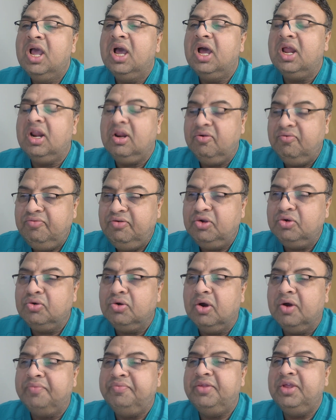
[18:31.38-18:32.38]
A review
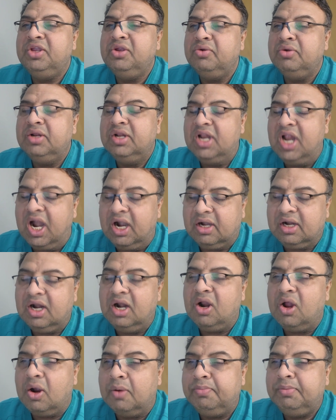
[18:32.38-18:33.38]
of the
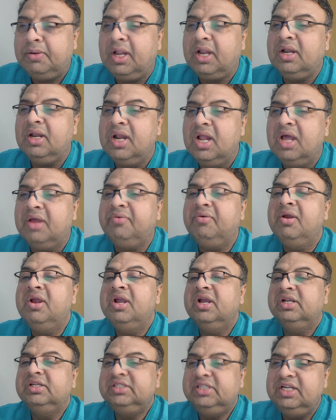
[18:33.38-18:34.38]
unilateral optic nerve
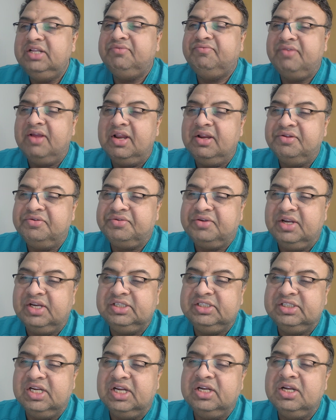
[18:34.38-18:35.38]
sheath
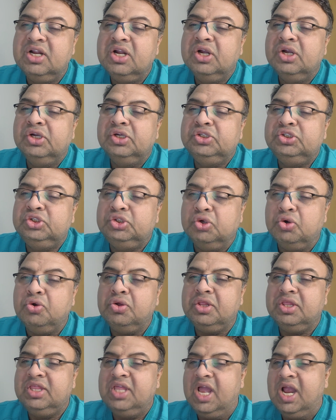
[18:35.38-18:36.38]
fenestration
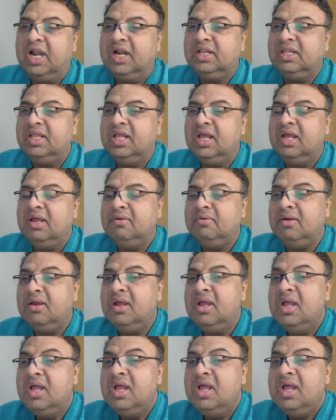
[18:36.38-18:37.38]
shows that the
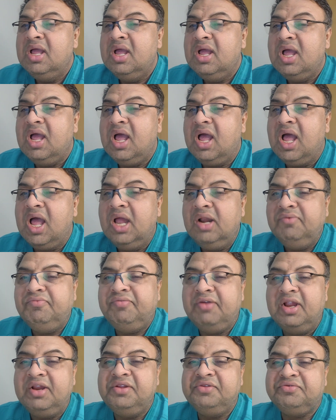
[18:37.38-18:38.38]

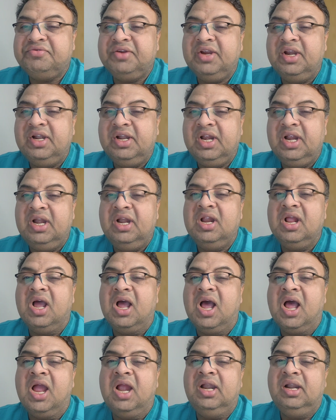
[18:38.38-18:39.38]
unfenestrated
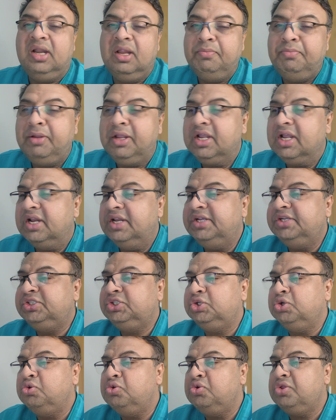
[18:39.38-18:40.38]
eye typically
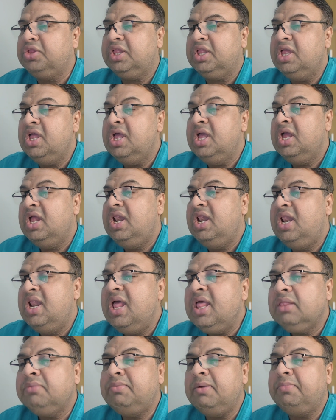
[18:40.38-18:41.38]
shows
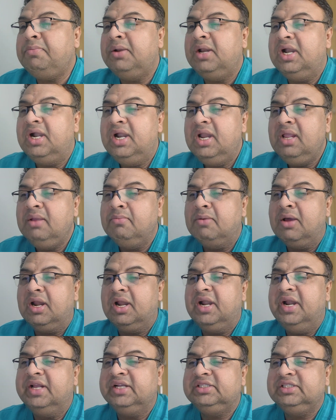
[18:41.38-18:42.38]
less papillary edema
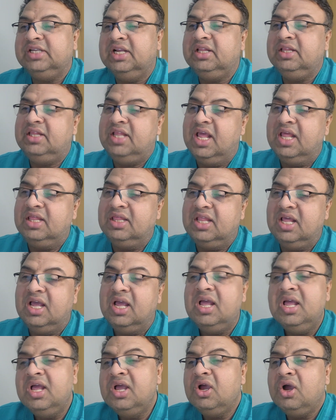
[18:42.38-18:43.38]
reduction than
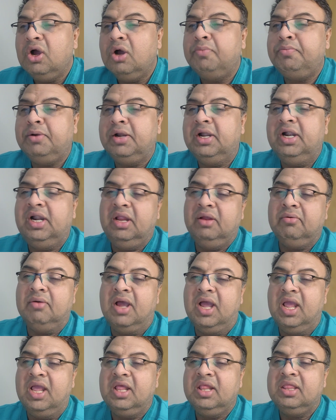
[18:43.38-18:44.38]
the operative
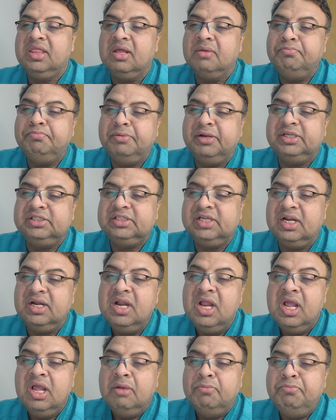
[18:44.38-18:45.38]
eye. Some
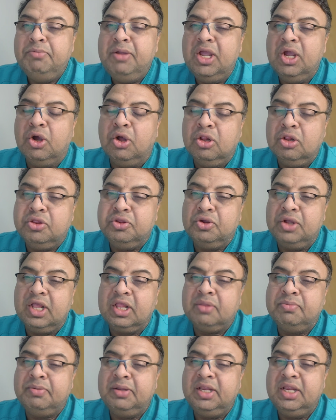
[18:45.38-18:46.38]
patients may also
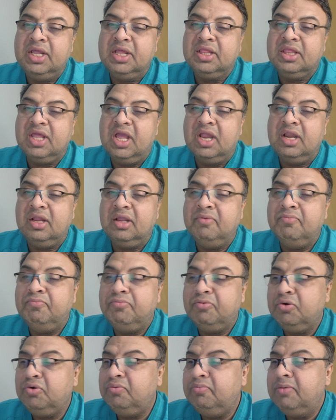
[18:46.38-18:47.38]
experience an
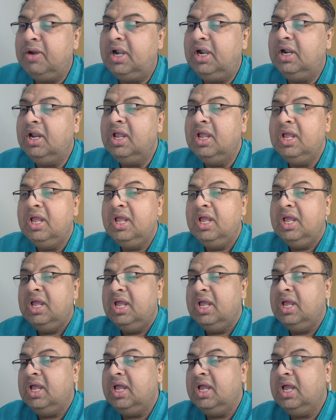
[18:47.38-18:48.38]
improvement
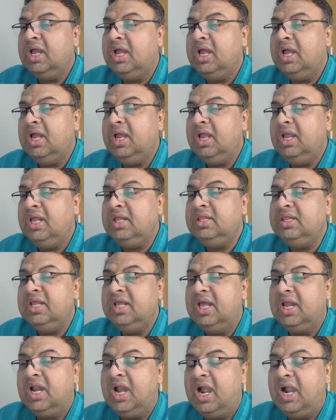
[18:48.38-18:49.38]
in
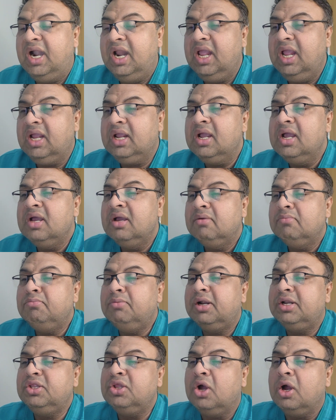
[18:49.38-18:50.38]
their headache,
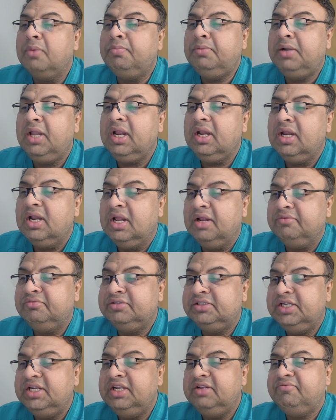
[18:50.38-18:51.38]
but the optic nerve
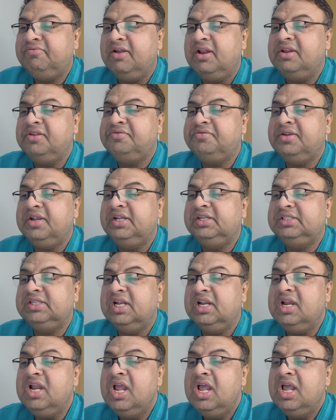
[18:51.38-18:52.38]
sheath
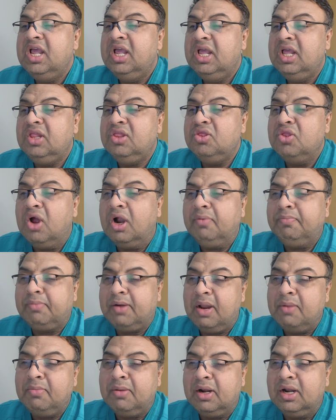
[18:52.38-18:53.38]
fenestration is not
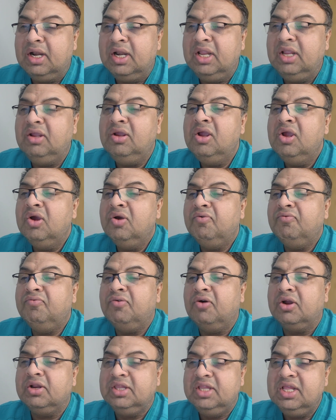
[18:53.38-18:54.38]
primarily
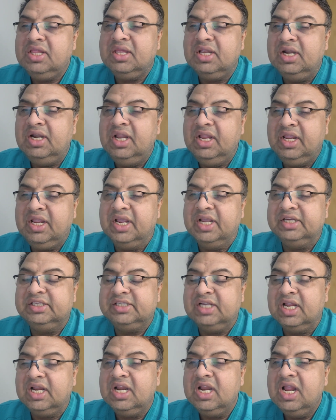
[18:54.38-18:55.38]
for this
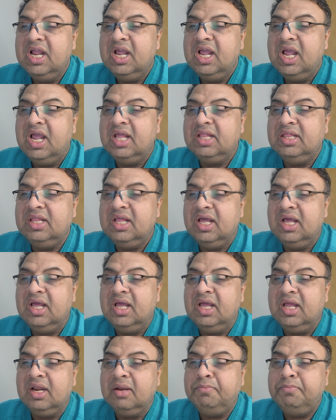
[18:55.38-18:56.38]
indication, and
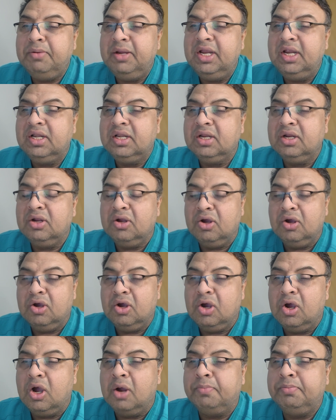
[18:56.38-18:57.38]
the repeat
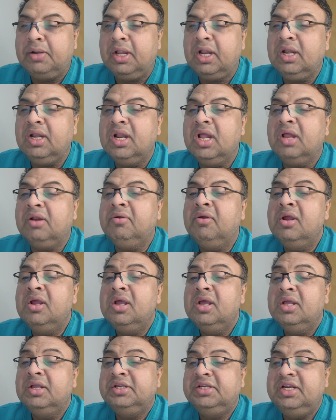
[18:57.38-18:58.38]
optic nerve
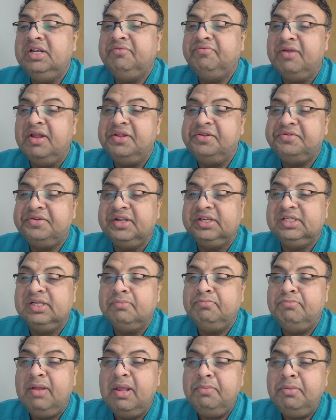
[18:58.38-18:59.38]
sheath
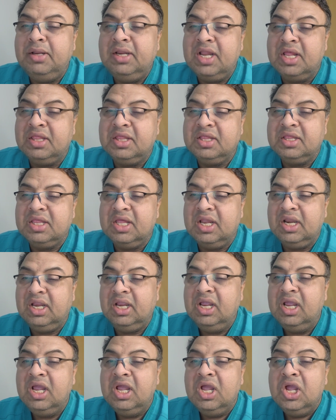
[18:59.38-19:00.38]
fenestration may be
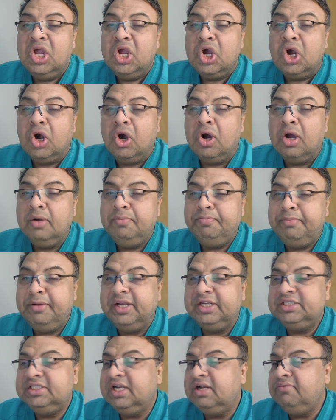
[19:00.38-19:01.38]
necessary on
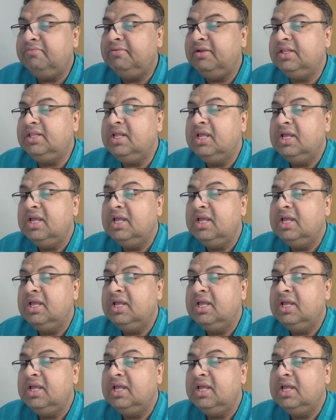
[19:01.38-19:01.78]
patients with